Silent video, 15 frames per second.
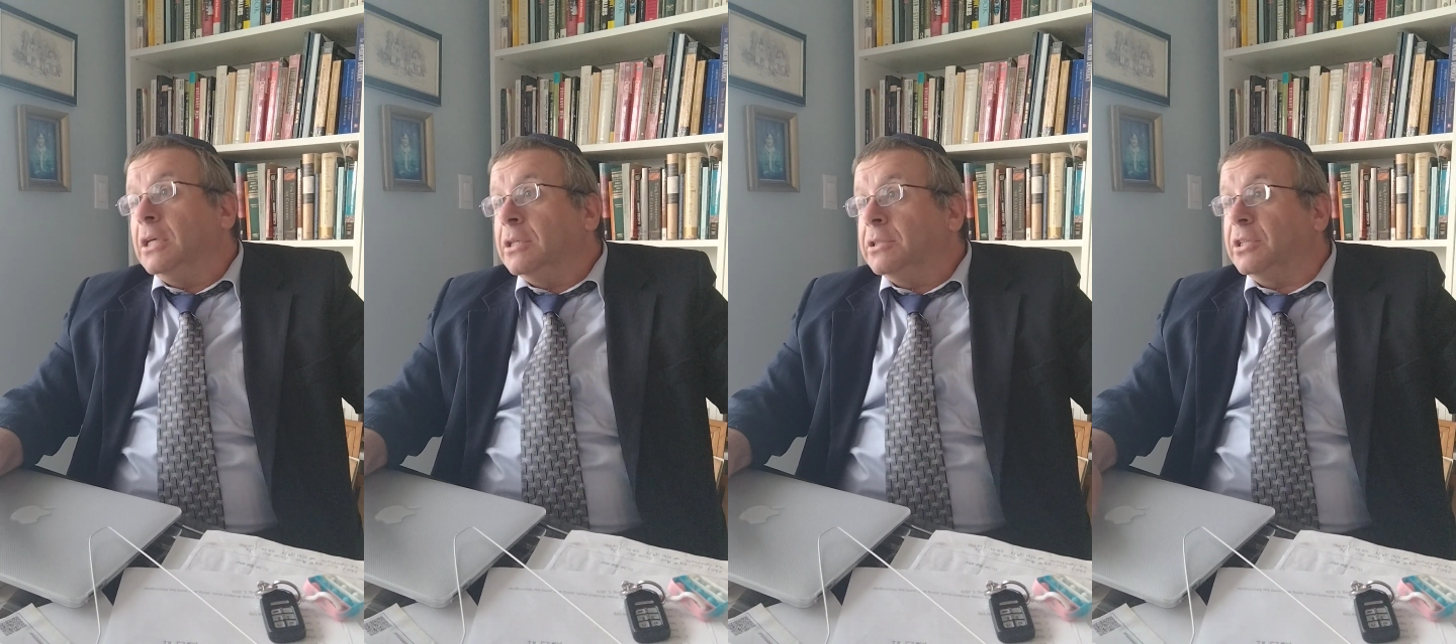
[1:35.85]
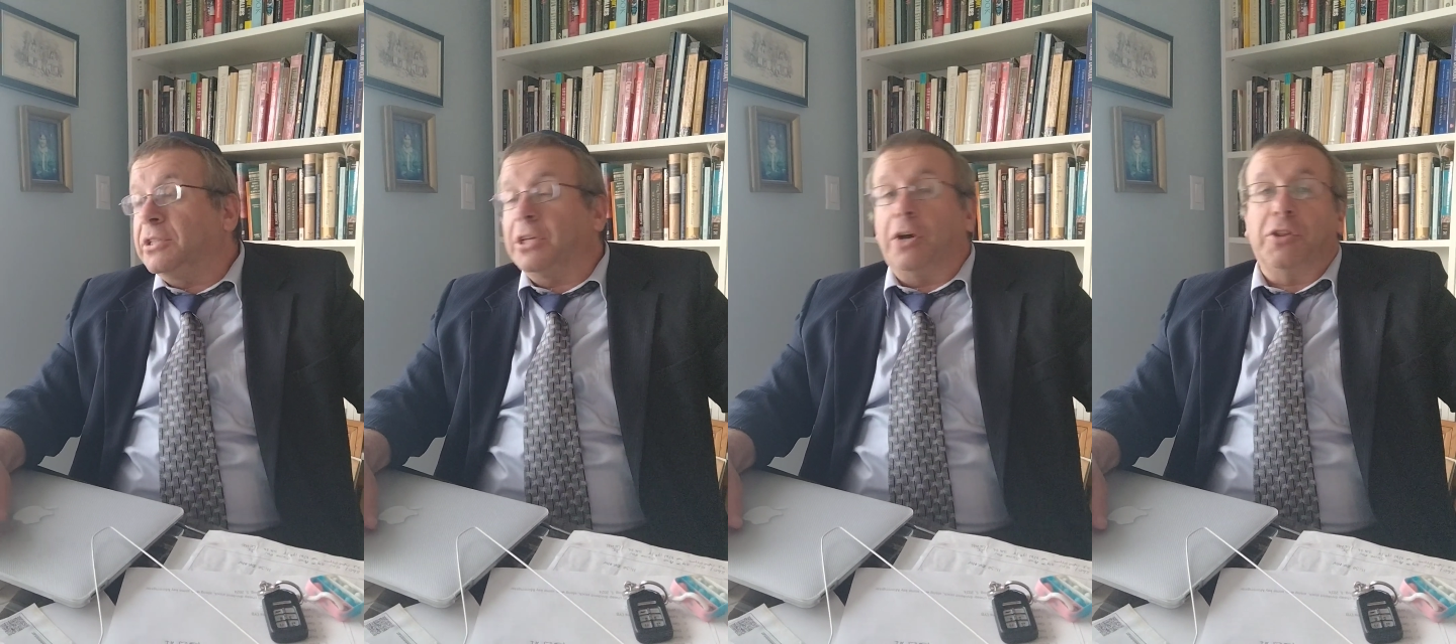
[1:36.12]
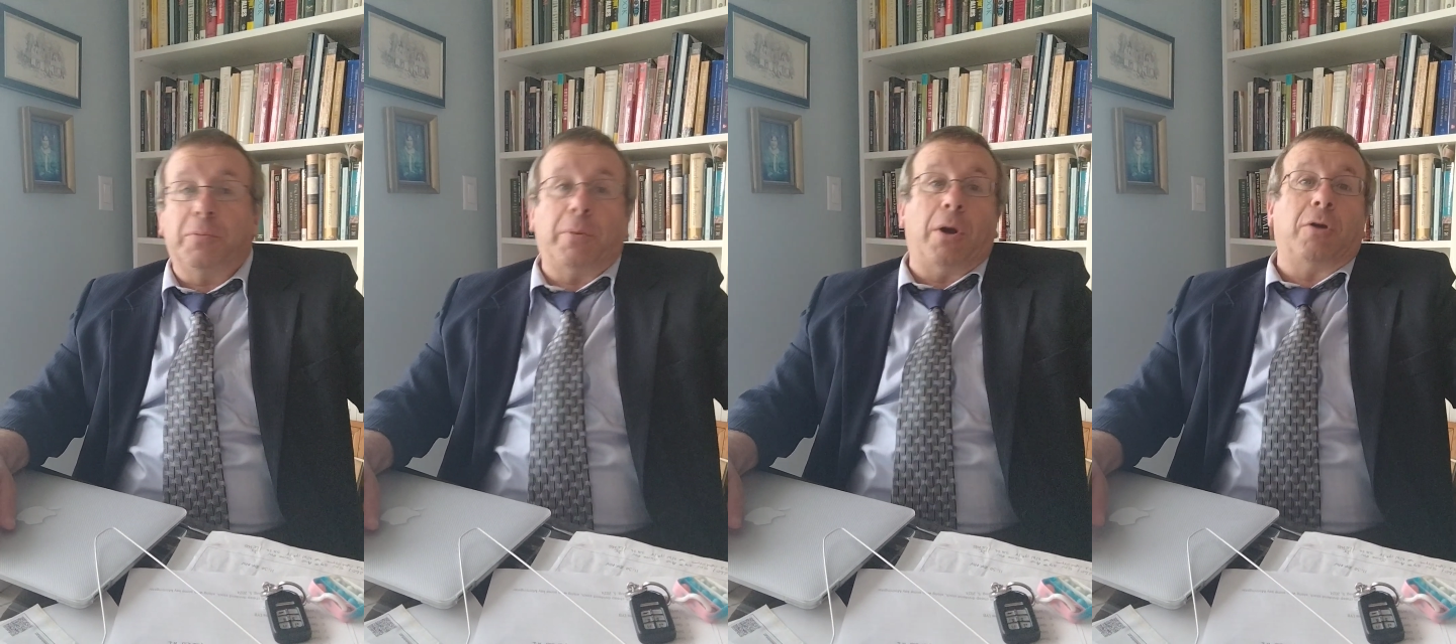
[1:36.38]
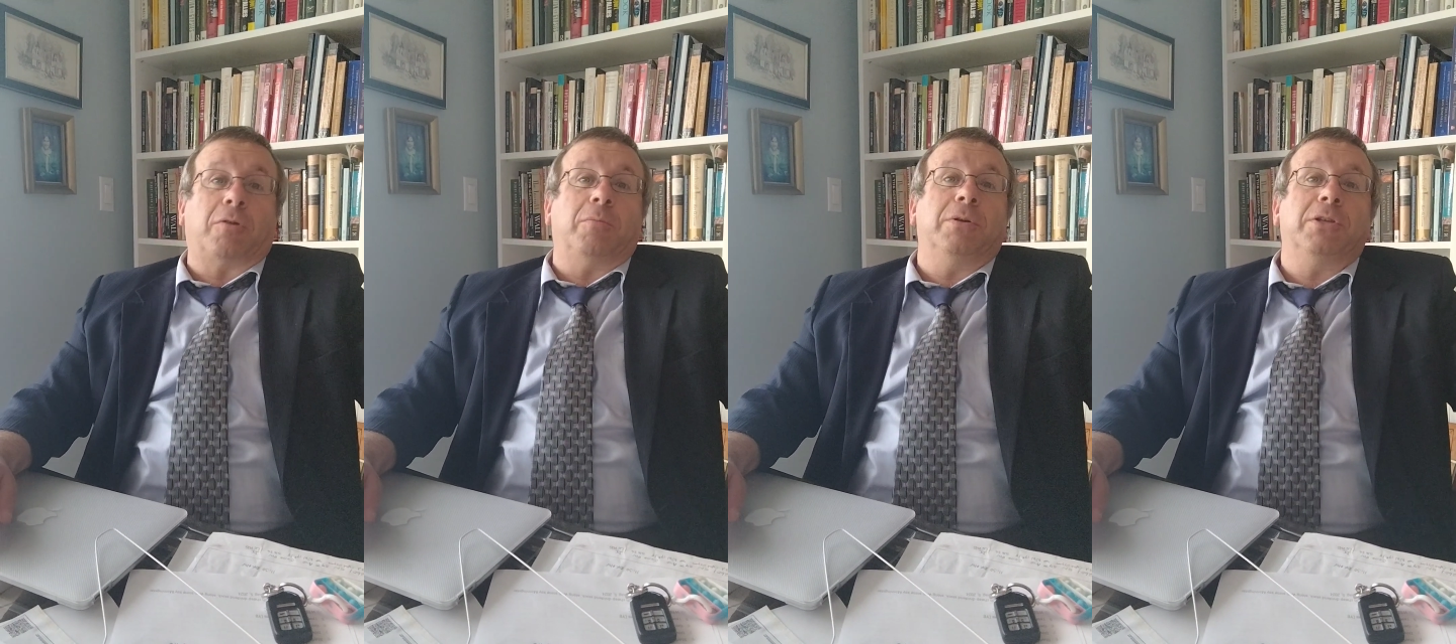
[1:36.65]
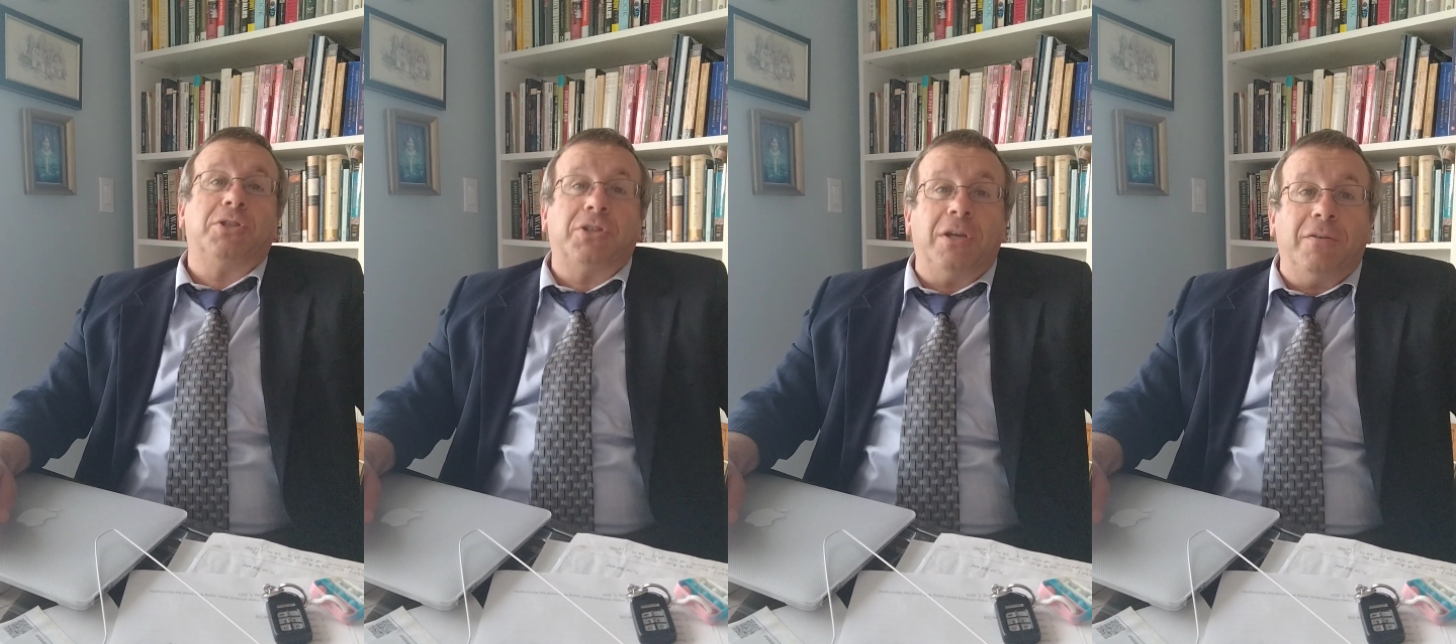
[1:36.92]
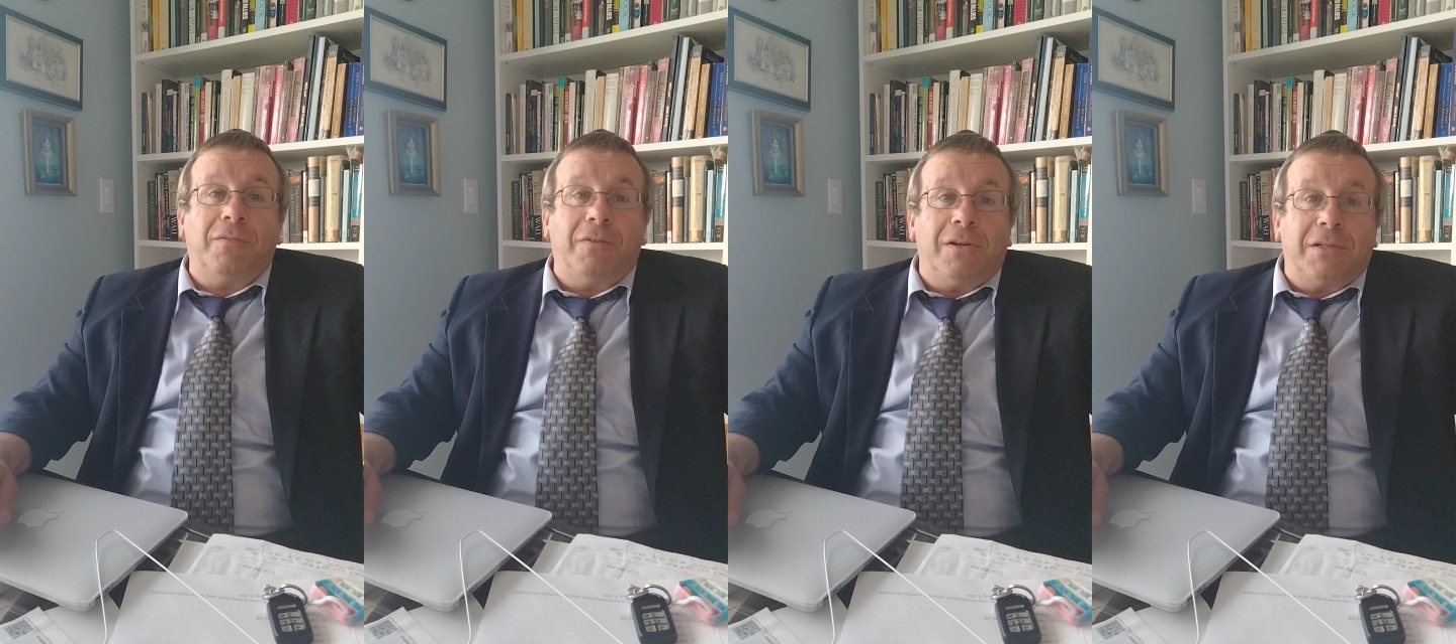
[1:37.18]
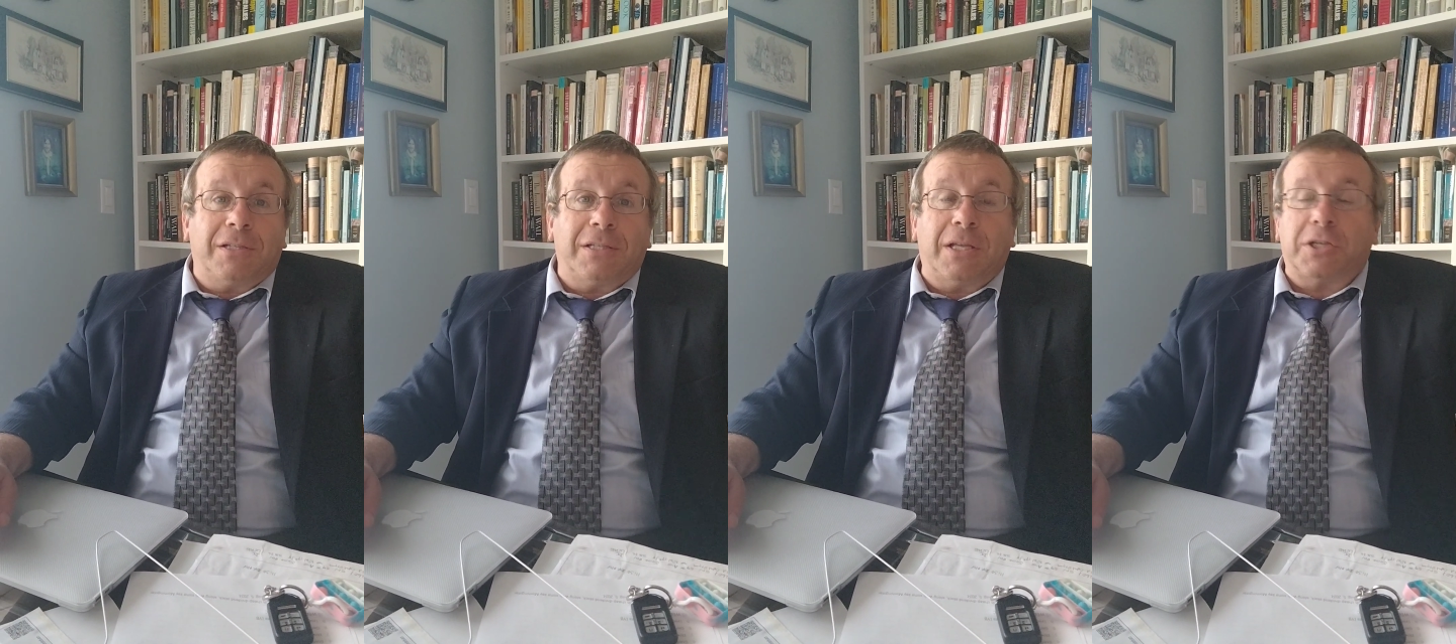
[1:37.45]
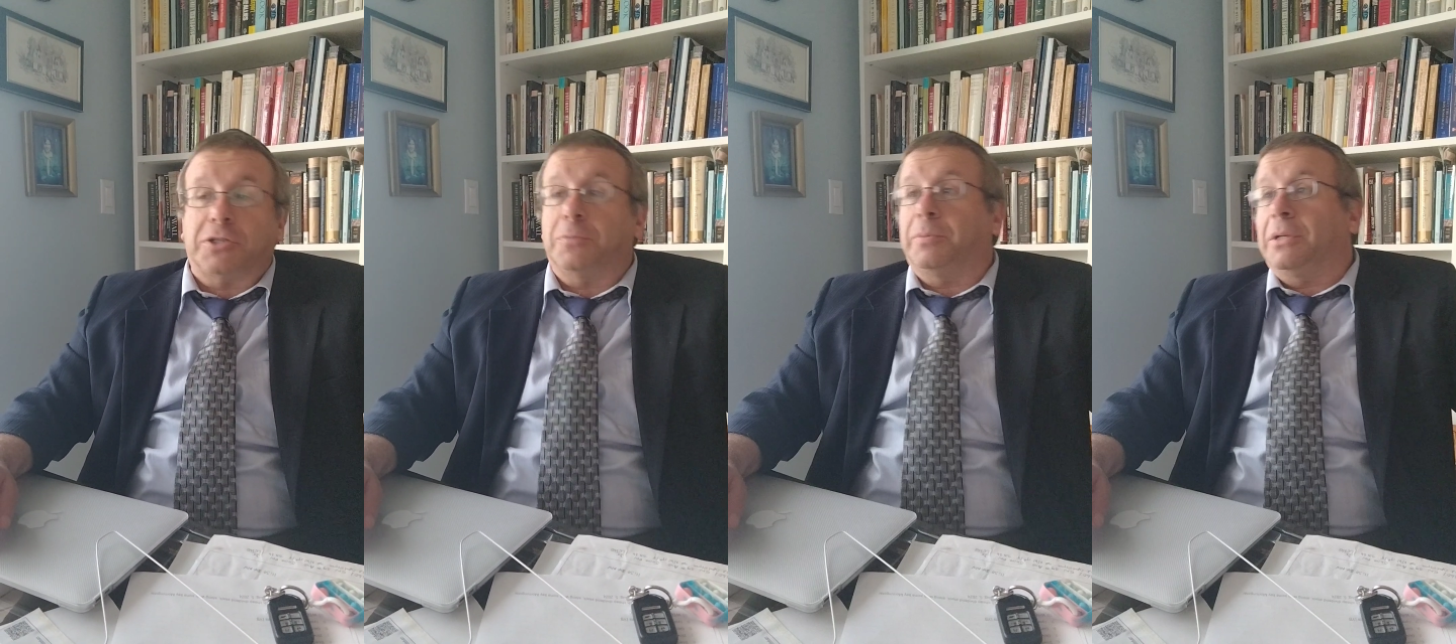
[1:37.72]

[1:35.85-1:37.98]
to tell the Bochum in Yeshiva that they should